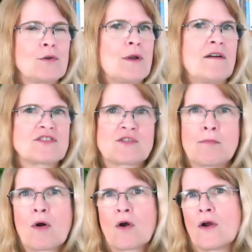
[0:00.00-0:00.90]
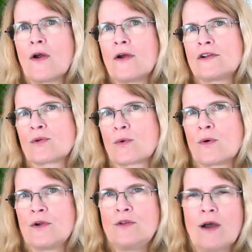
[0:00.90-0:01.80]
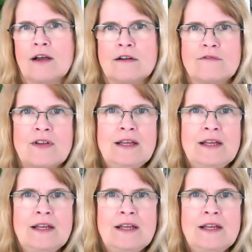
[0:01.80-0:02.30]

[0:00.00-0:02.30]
you're not smart, or you have